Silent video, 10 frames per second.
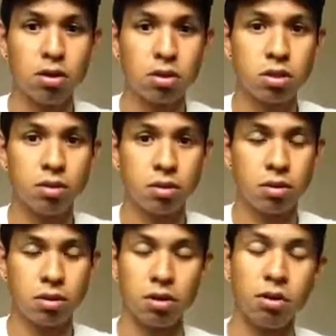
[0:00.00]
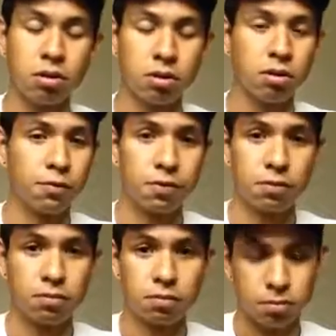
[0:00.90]
So, and if
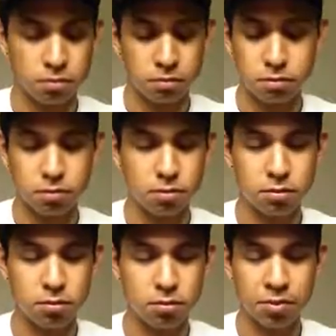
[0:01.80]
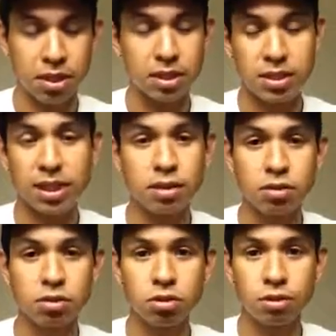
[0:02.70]
you staying in
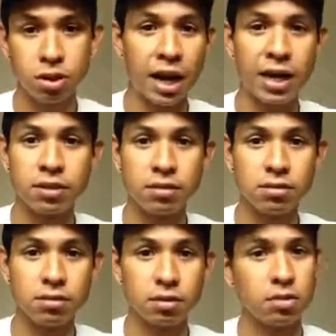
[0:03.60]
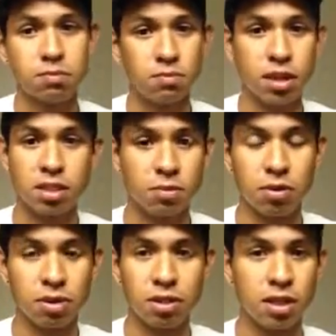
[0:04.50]
neutral when you're idle is probably the
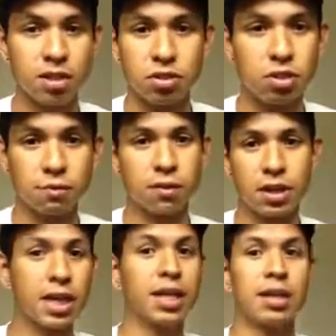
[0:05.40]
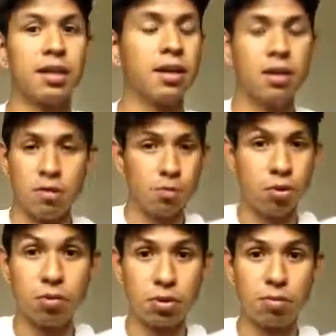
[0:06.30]
smartest thing, because you could forget and
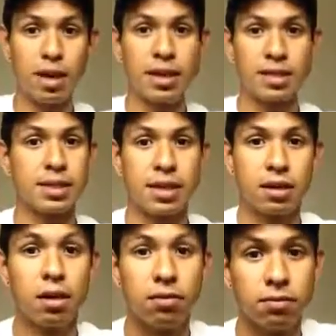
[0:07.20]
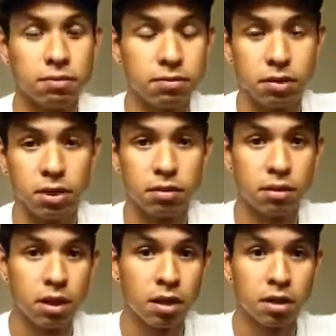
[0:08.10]
boom, your bike can take off. You
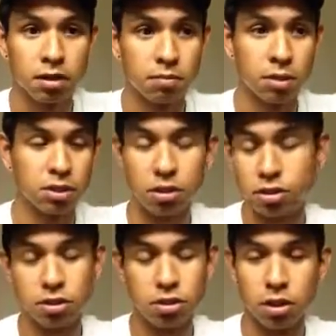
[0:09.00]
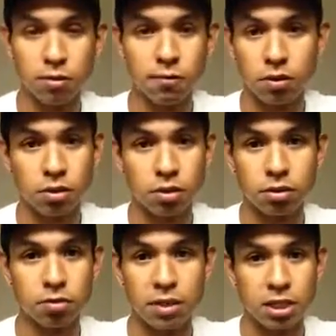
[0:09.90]
can probably hurt yourself or
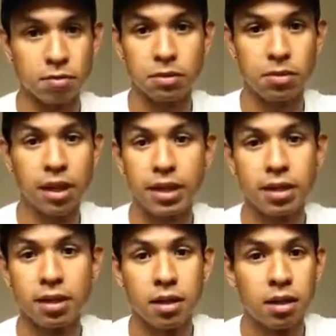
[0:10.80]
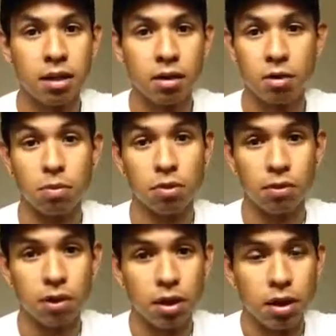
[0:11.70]
mess up the bike, or both.